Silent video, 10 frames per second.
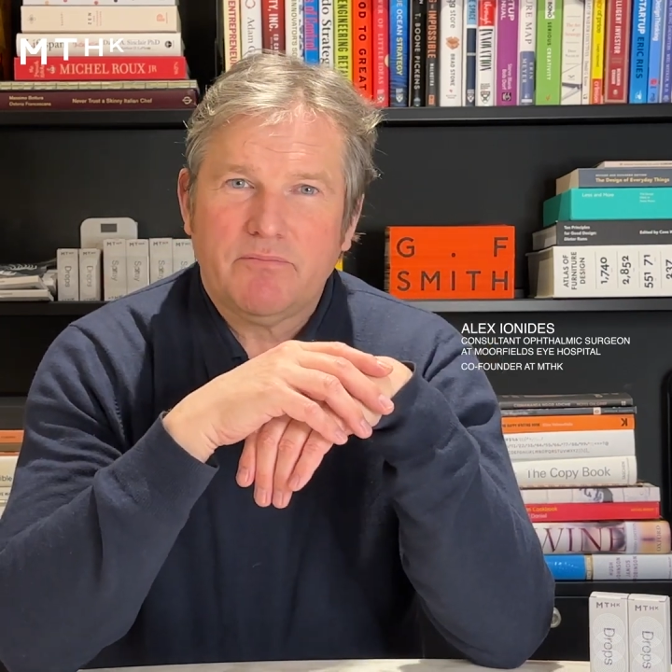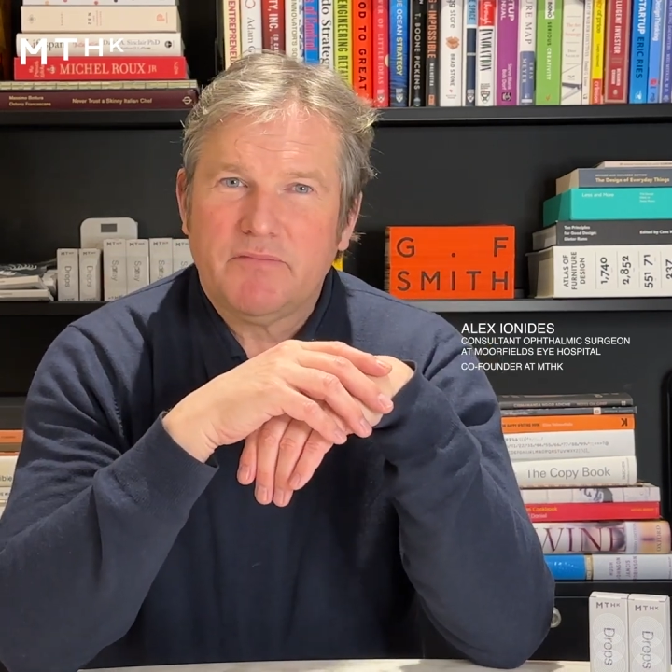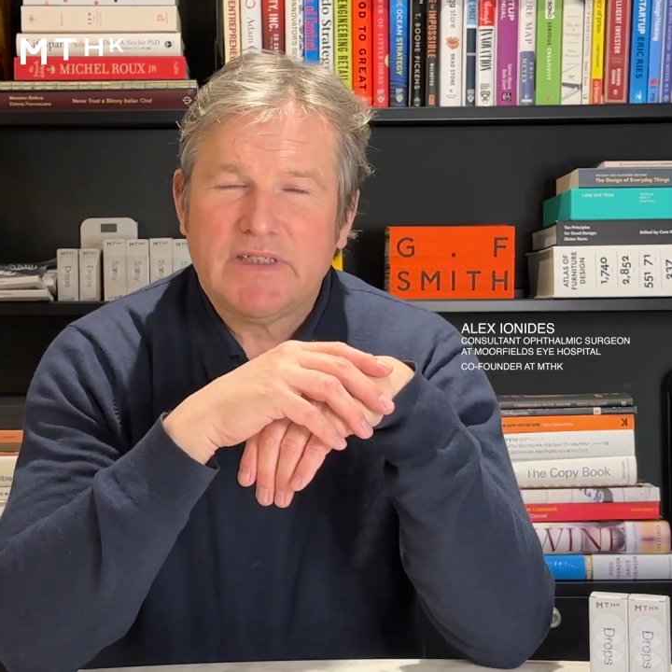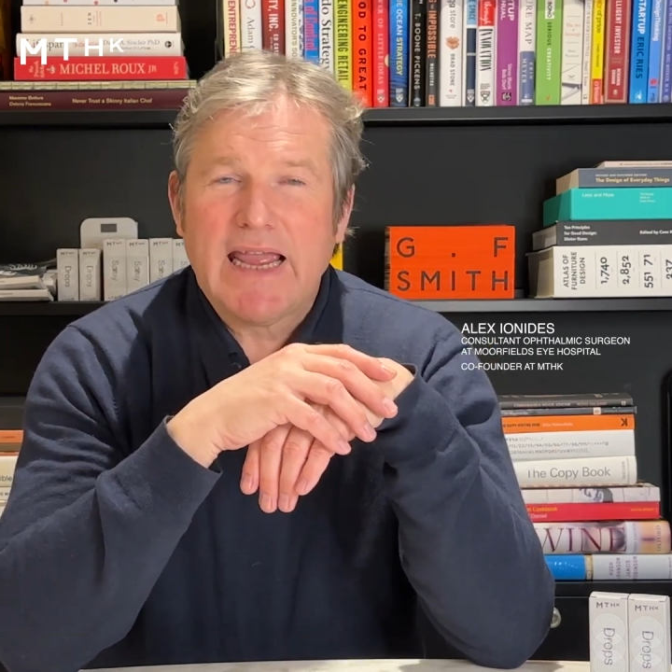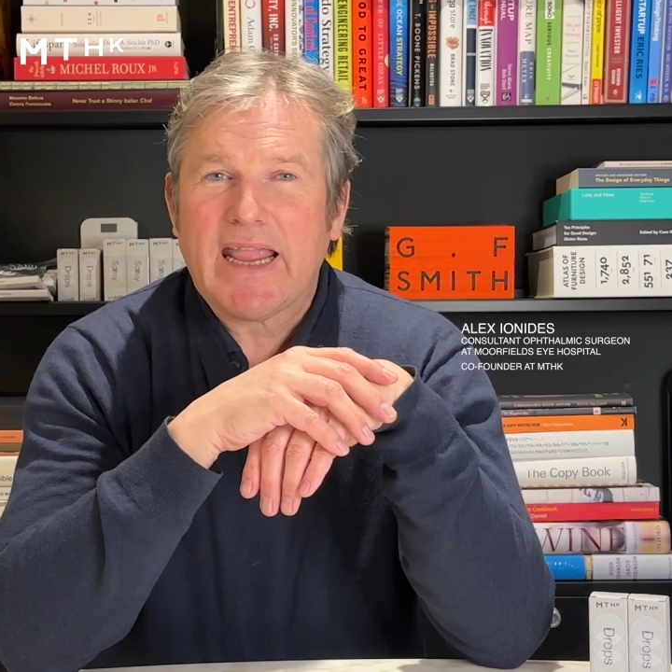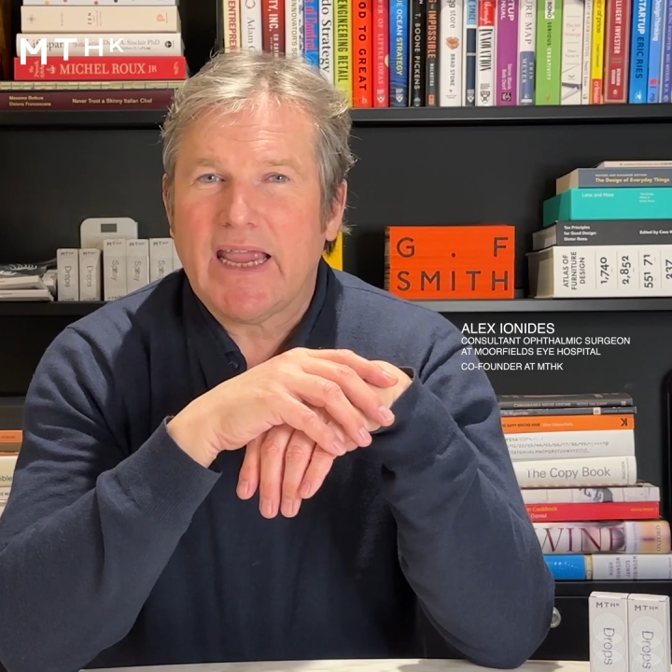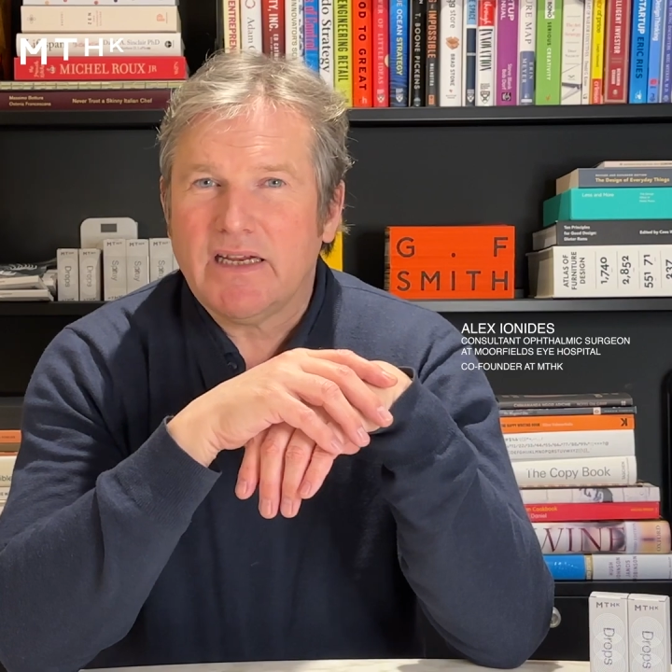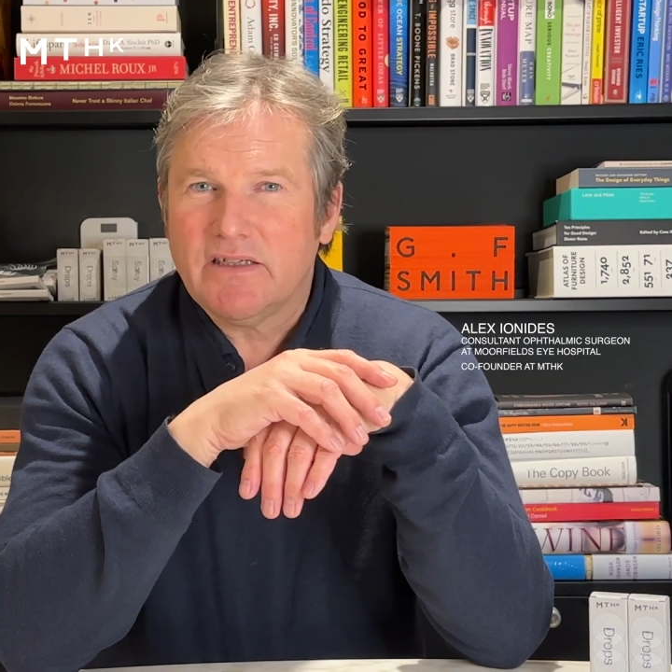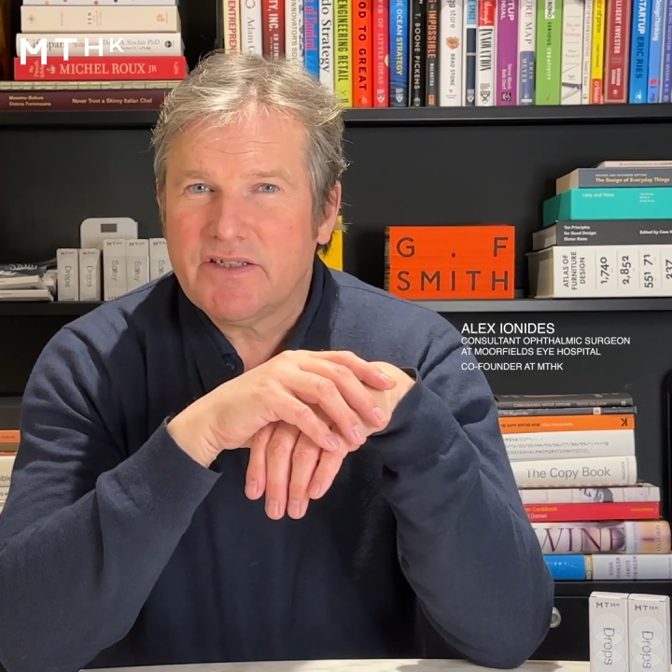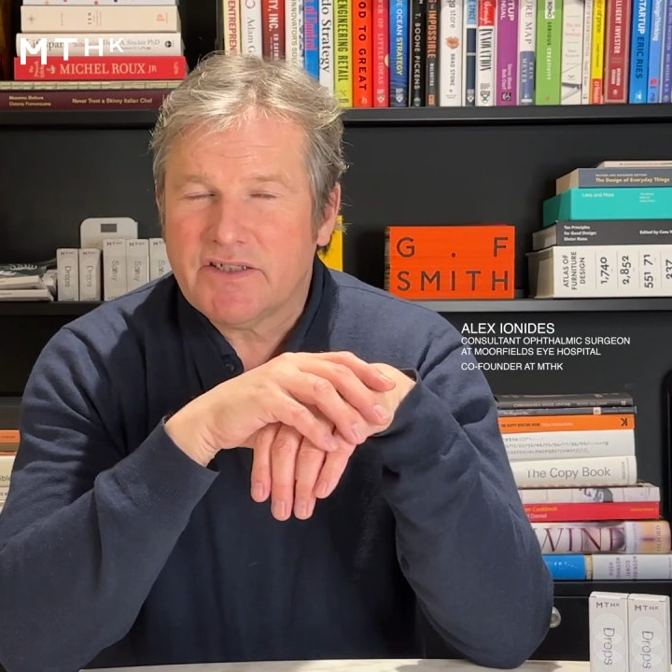
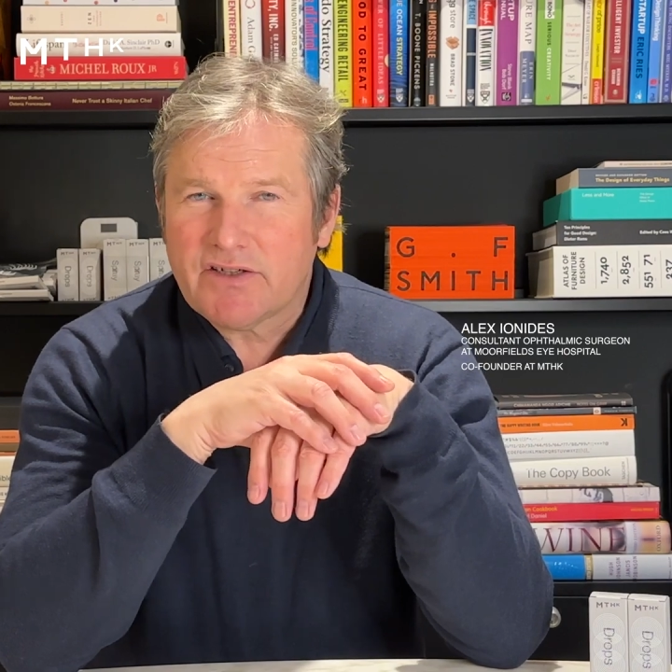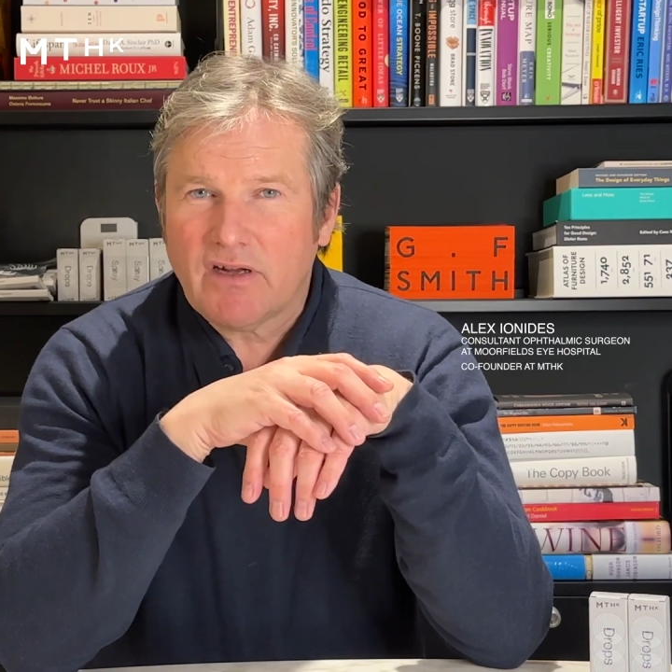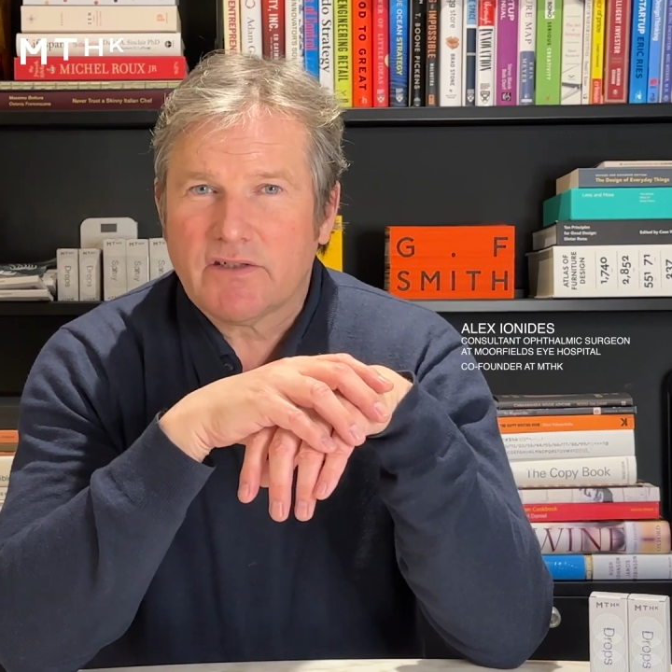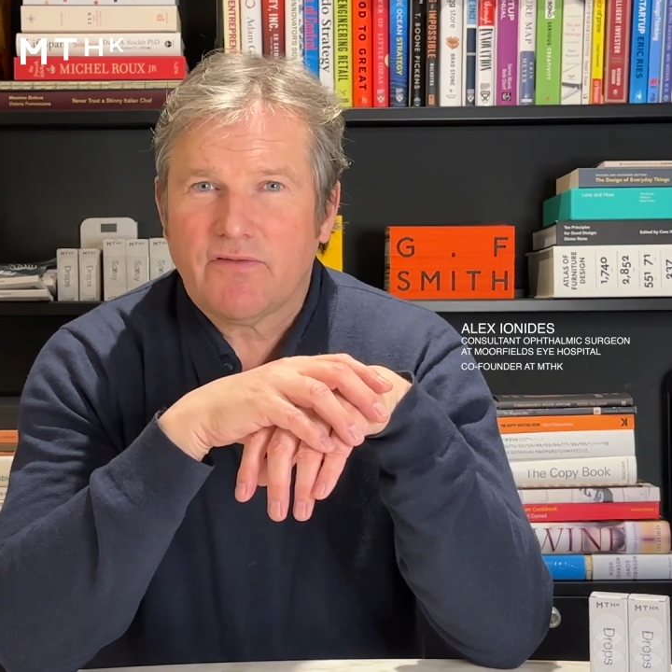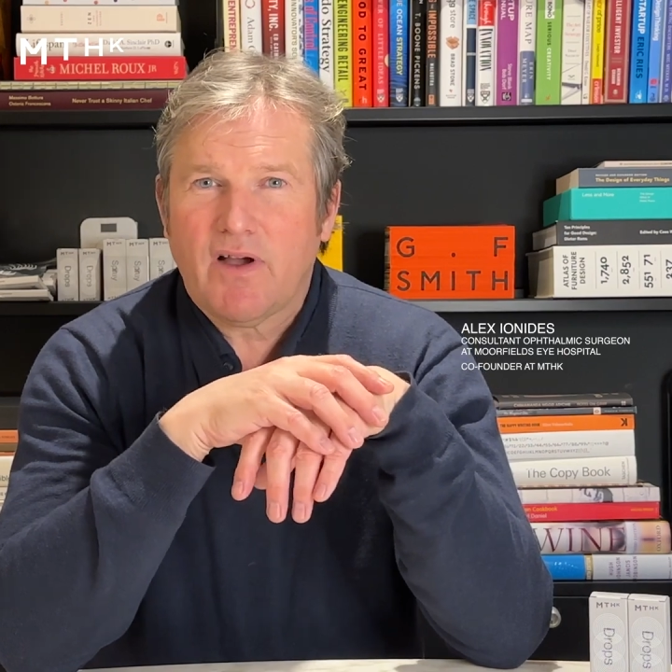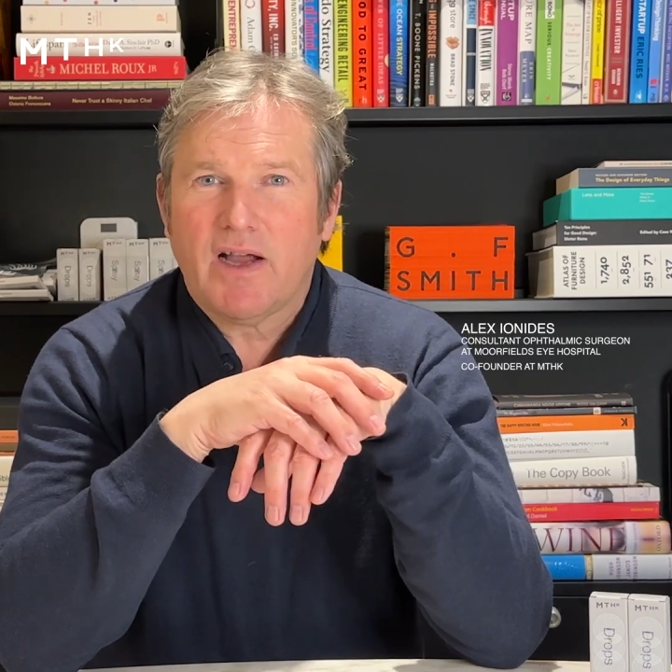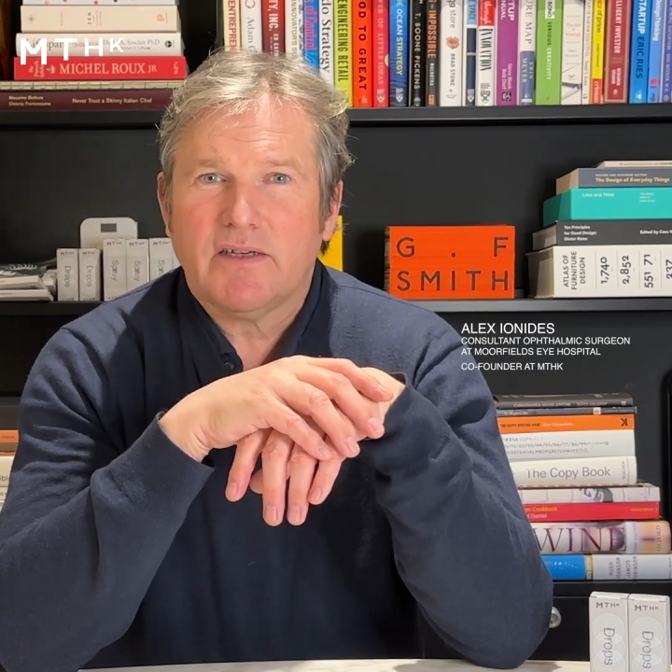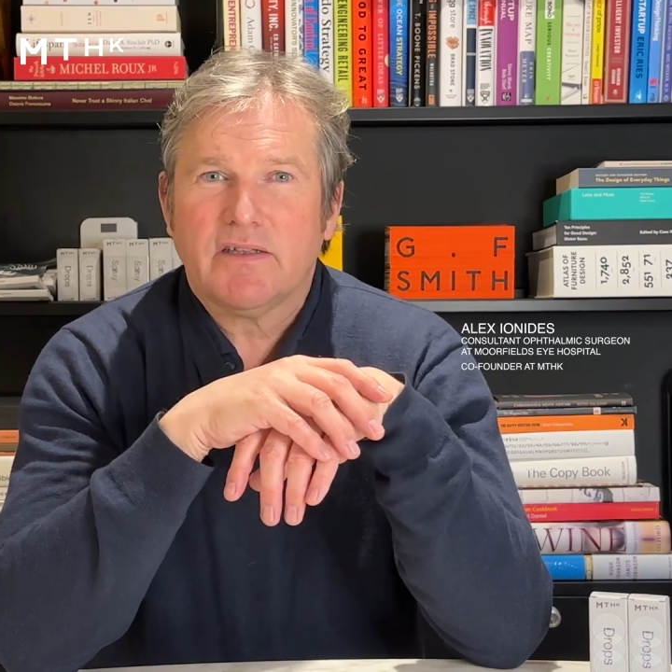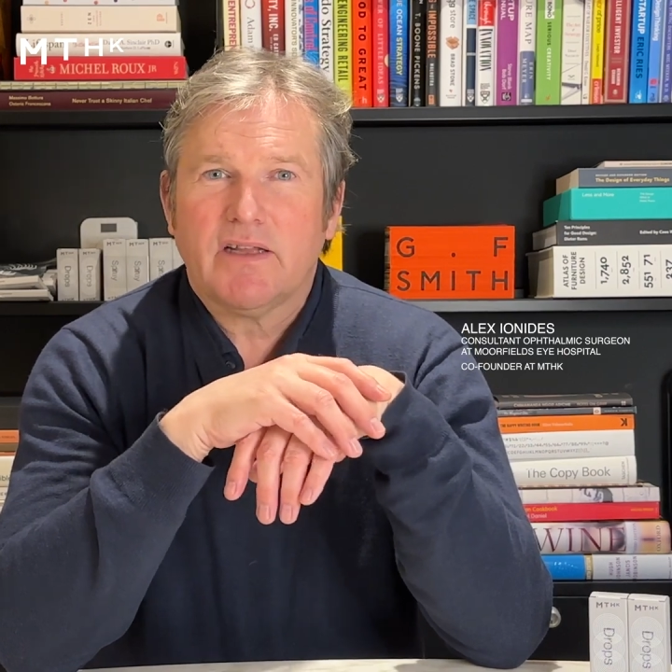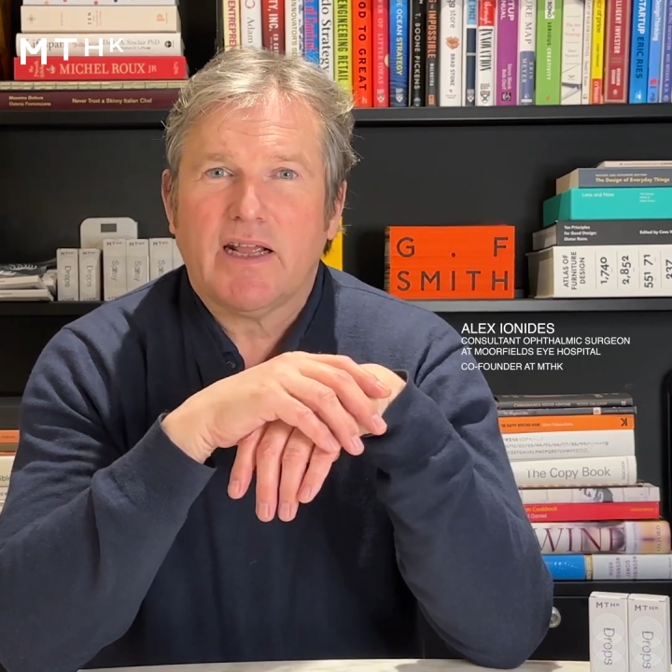decades, they start to find
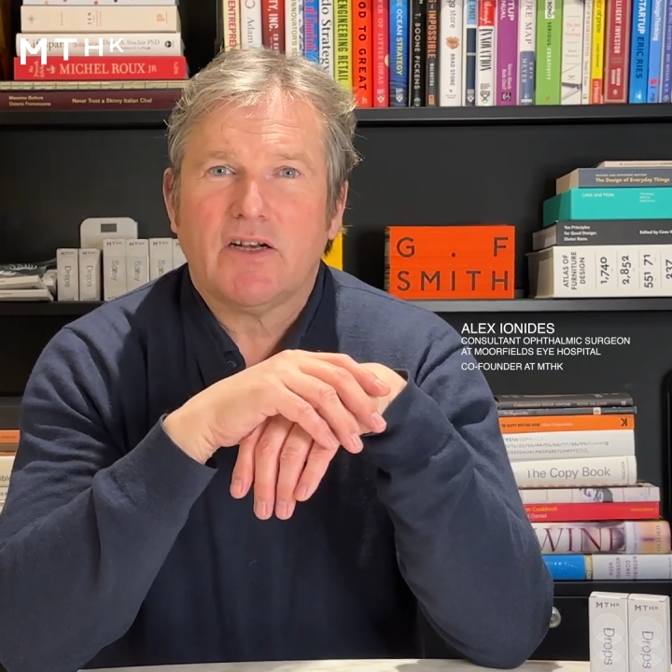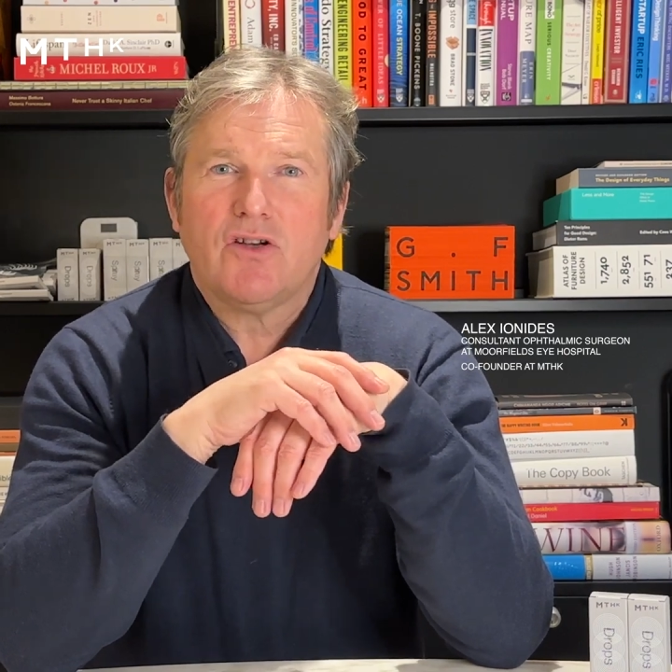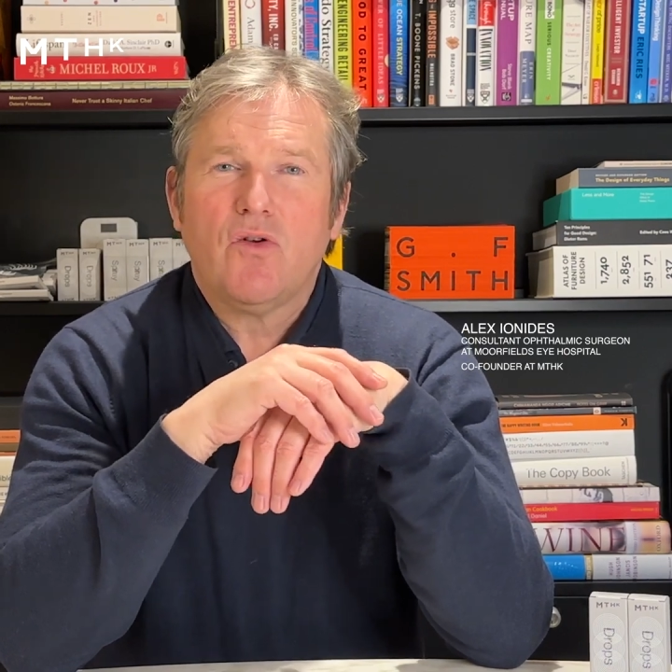that they can no